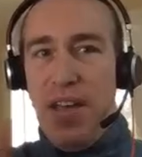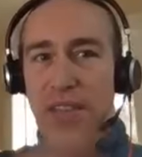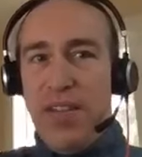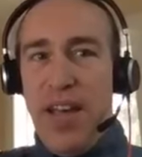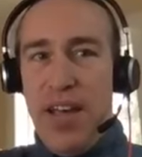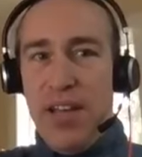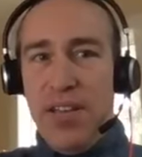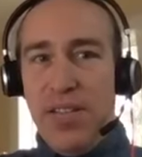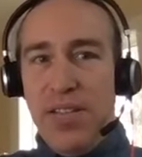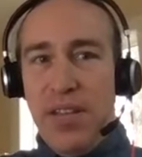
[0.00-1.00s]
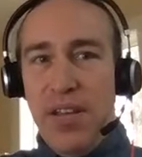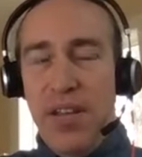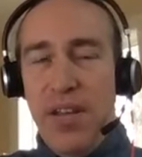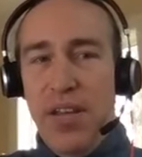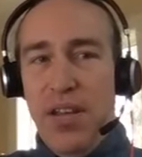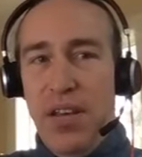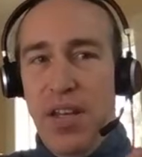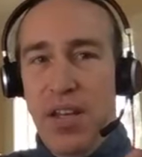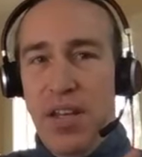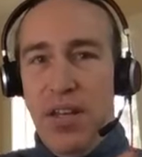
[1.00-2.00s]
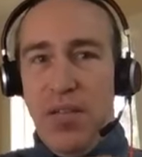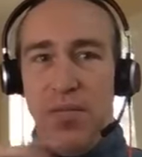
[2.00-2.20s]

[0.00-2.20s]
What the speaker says: the tags need